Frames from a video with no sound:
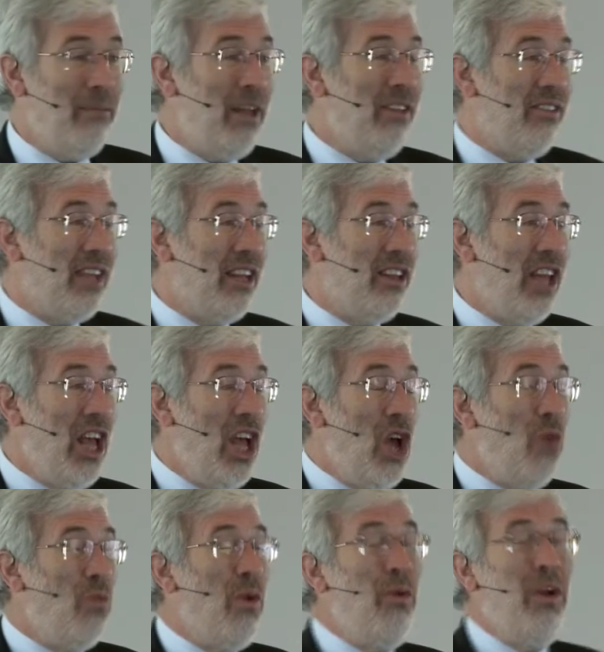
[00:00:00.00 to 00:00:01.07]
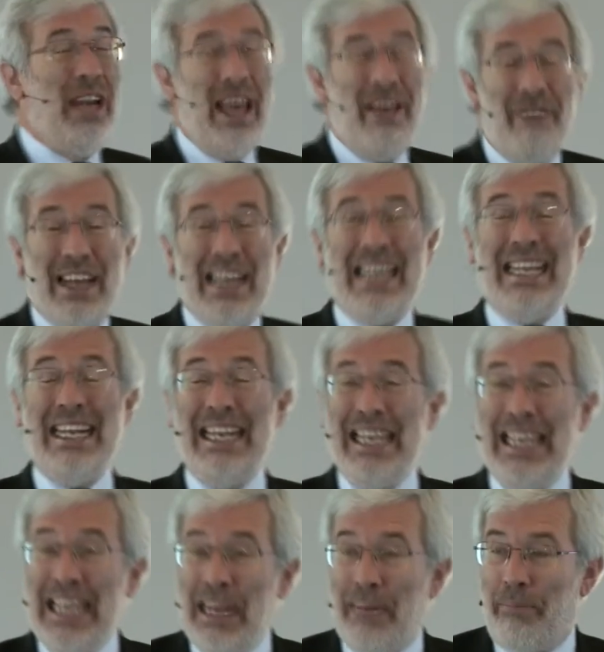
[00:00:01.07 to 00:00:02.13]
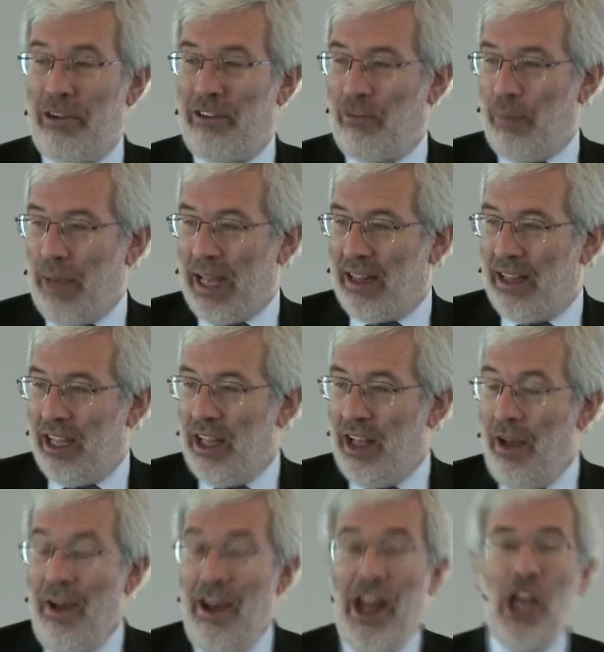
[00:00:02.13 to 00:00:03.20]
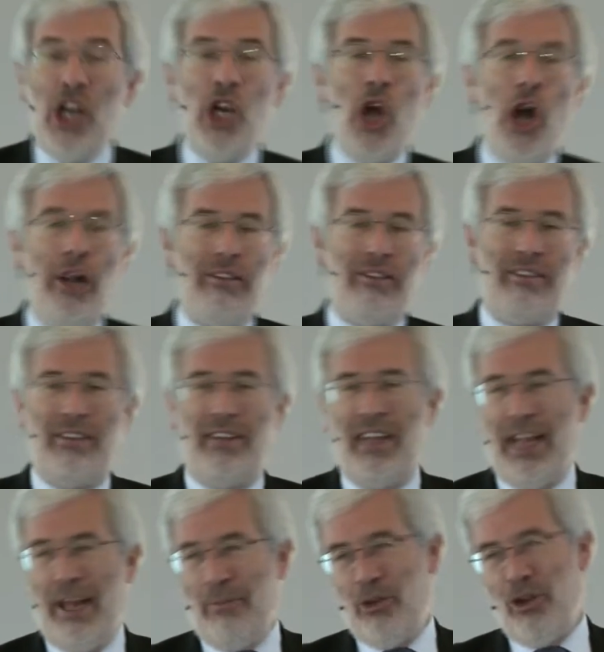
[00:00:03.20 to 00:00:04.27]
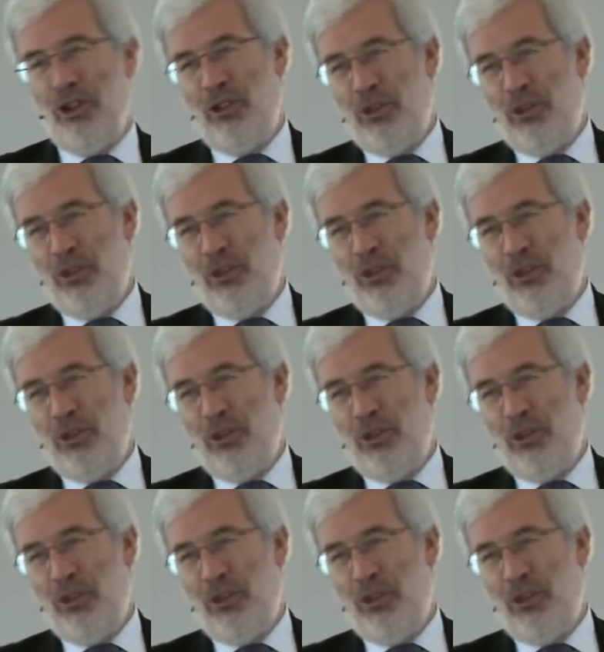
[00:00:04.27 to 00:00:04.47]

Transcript: means that we will have a clear perspective, not, and I'm going